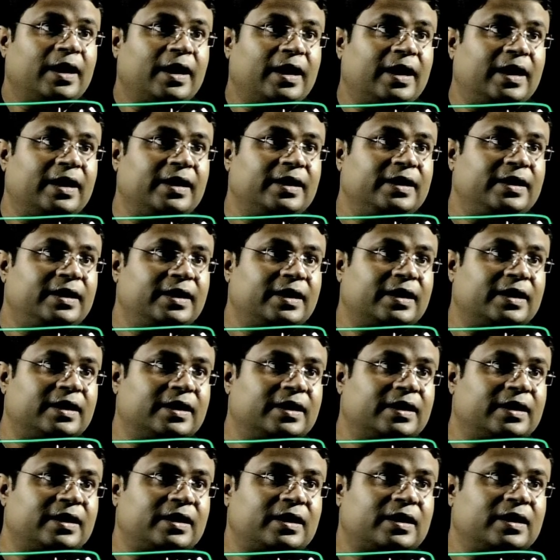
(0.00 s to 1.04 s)
and
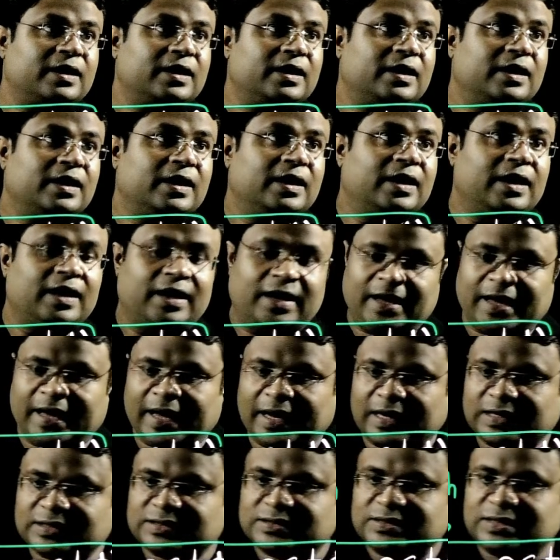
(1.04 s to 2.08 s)
here
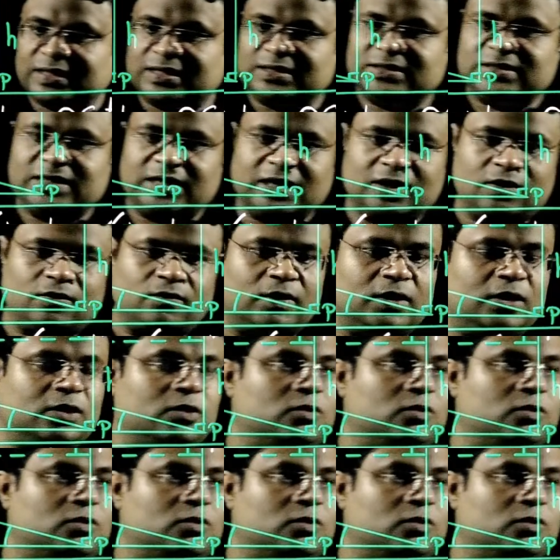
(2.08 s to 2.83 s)
x is equal